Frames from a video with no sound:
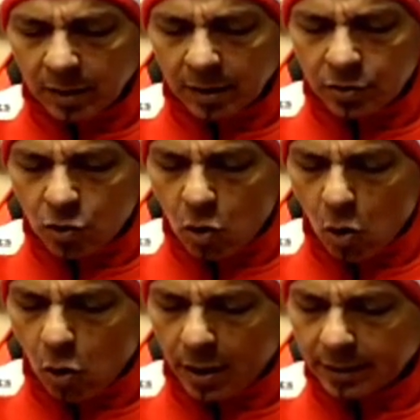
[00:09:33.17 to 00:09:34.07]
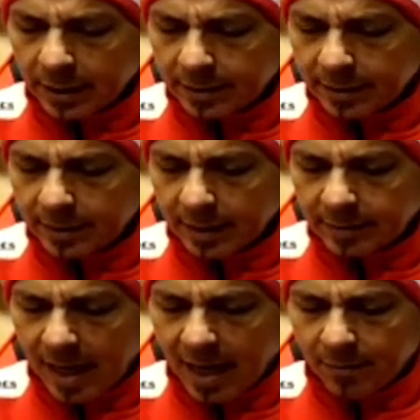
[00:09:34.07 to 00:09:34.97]
score and the
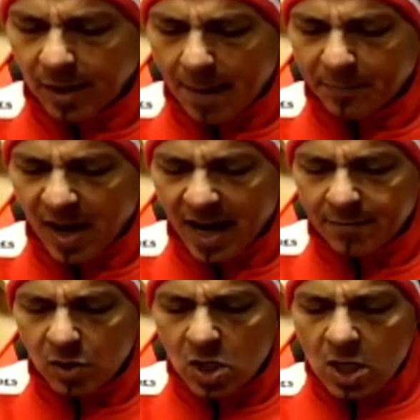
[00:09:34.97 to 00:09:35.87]
time, lap time,